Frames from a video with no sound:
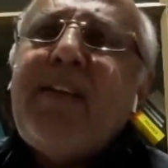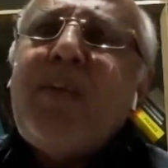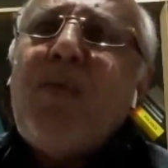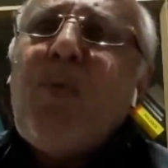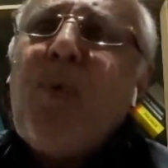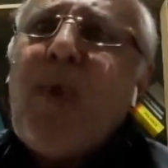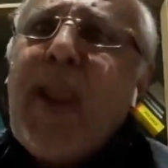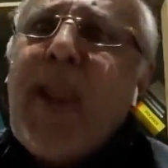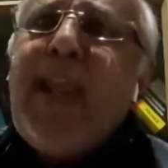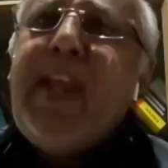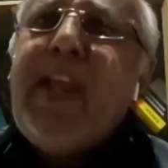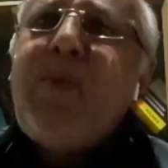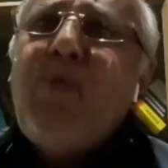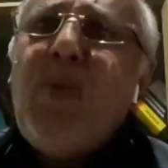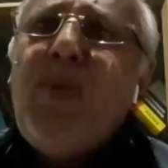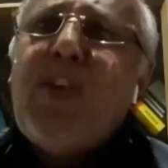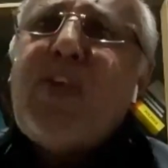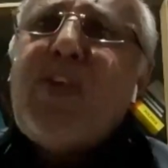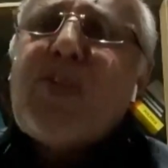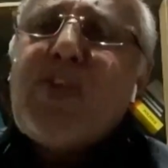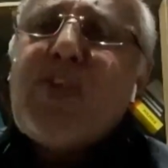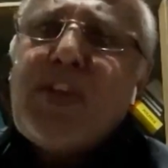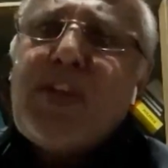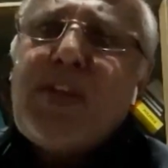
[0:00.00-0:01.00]
way in
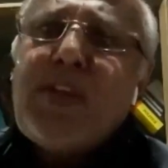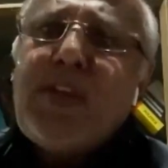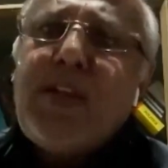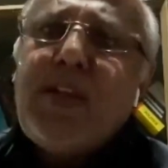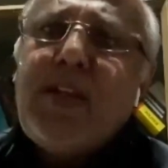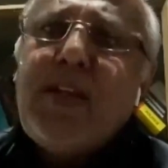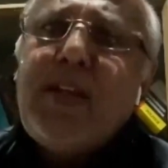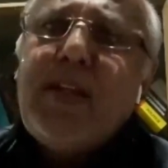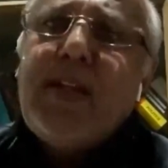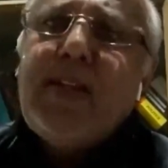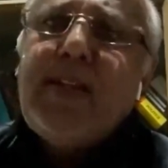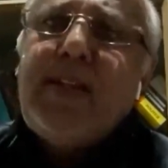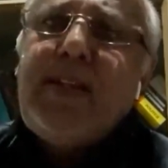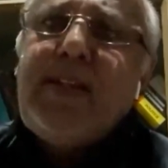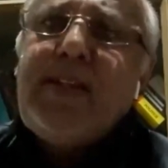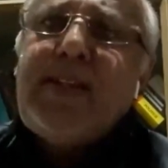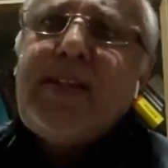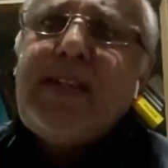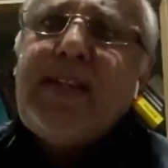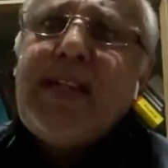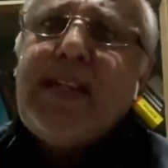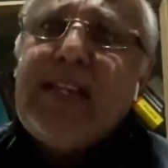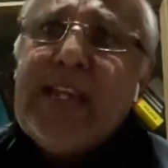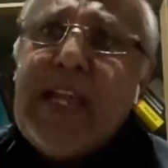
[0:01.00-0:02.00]
which
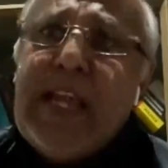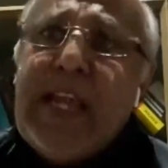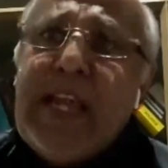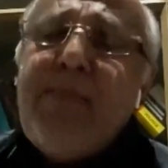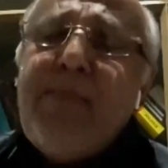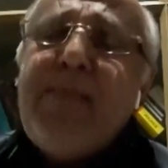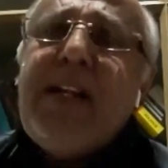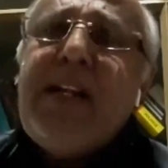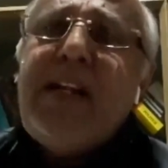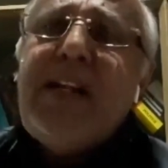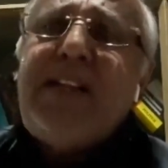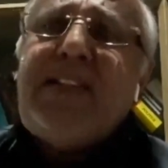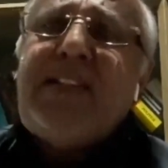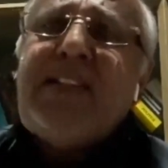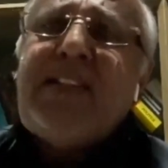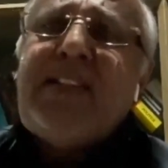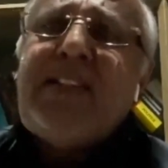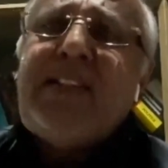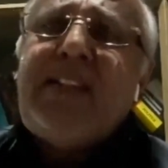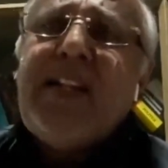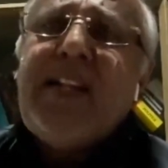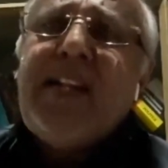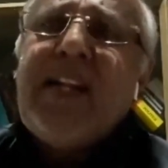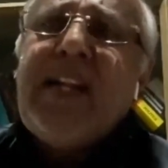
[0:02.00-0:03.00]
this
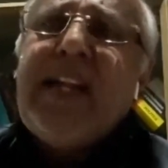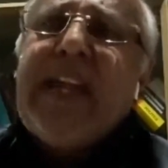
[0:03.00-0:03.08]
enables